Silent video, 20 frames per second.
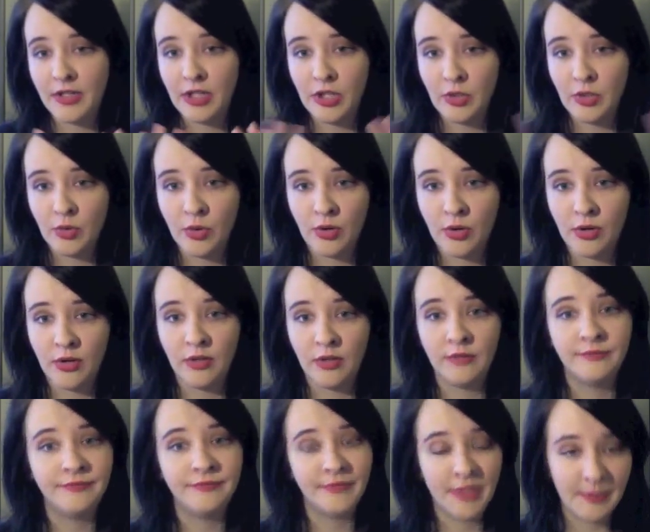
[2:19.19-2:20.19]
your
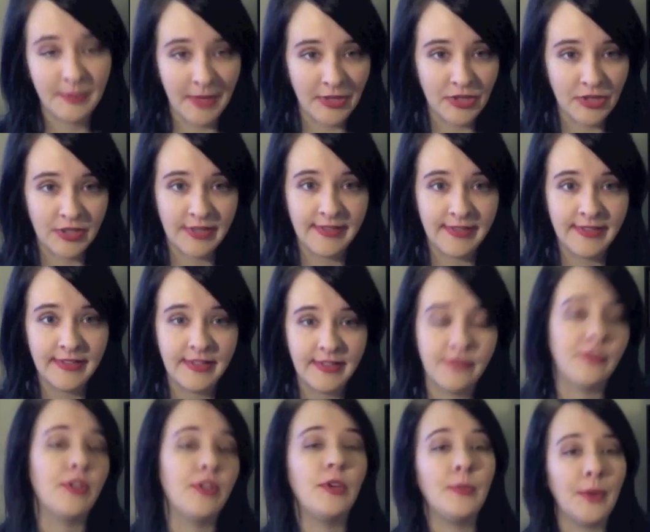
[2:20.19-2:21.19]
dimensions
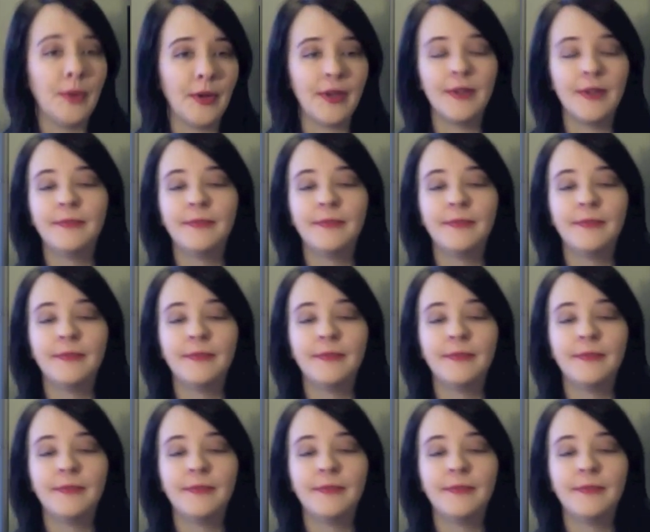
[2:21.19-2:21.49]
for your book.